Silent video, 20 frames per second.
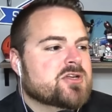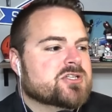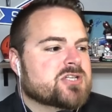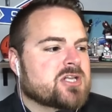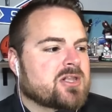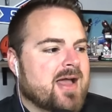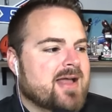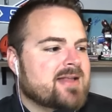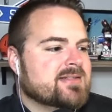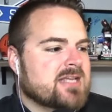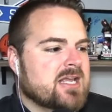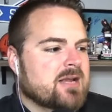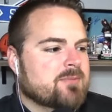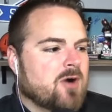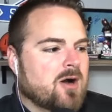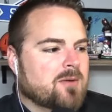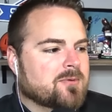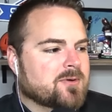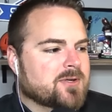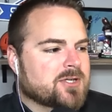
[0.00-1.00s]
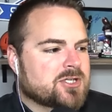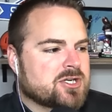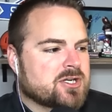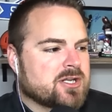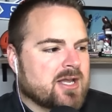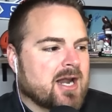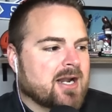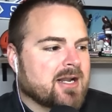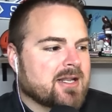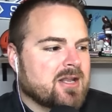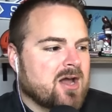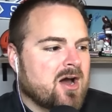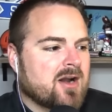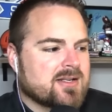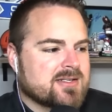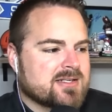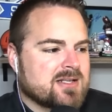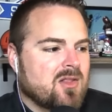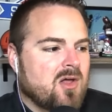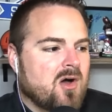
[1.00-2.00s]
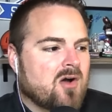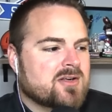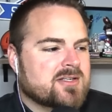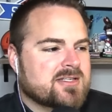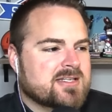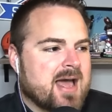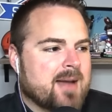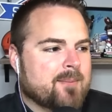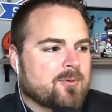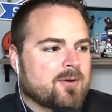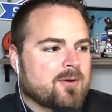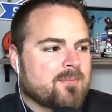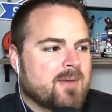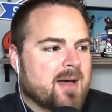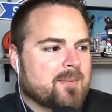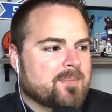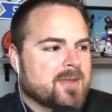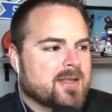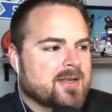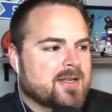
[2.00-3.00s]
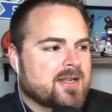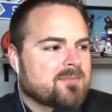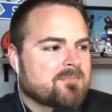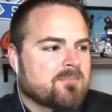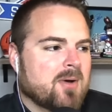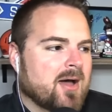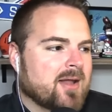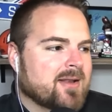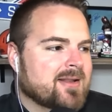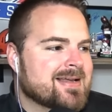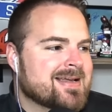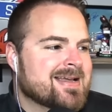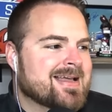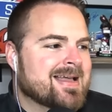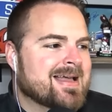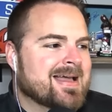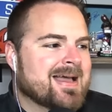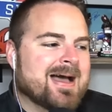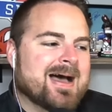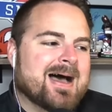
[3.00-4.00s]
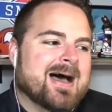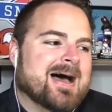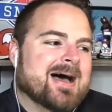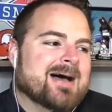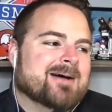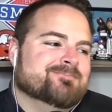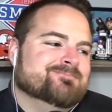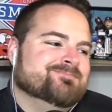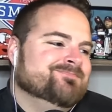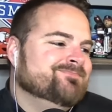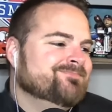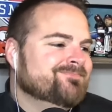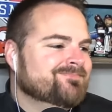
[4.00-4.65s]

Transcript: Solansky probably should have got a nod as a long snapper, in my opinion, but um,